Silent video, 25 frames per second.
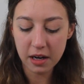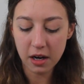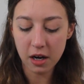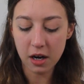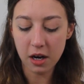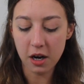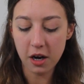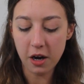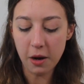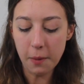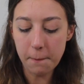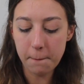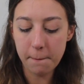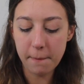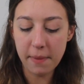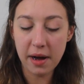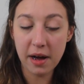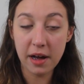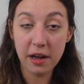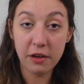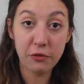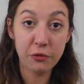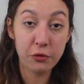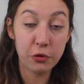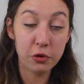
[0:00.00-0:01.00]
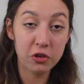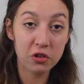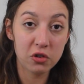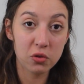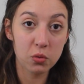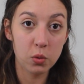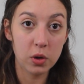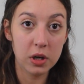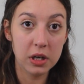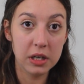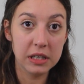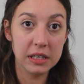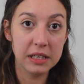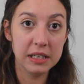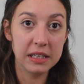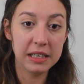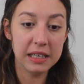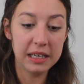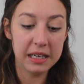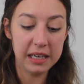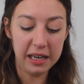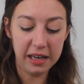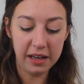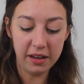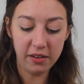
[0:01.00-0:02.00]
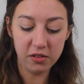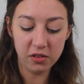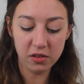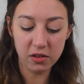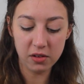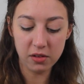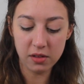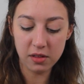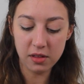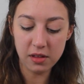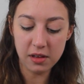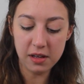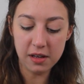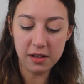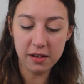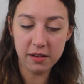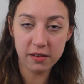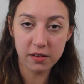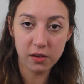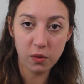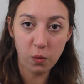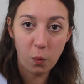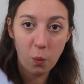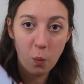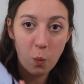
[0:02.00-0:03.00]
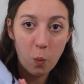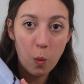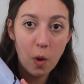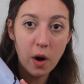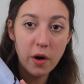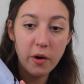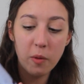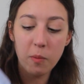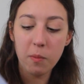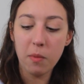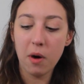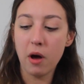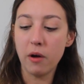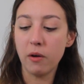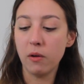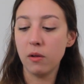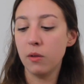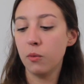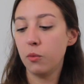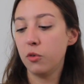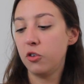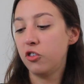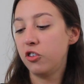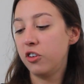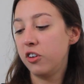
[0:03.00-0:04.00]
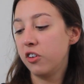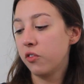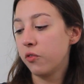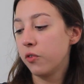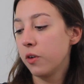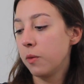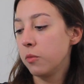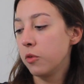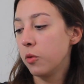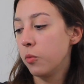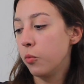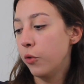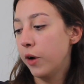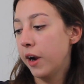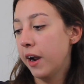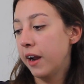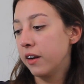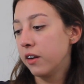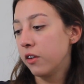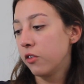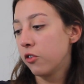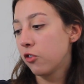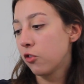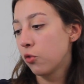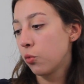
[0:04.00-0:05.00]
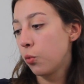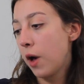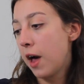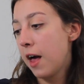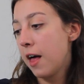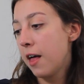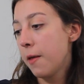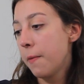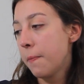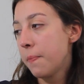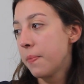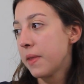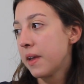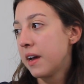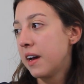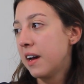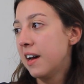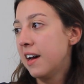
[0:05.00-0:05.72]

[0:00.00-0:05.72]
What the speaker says: My first one is this water bottle, which is from the brand Swell.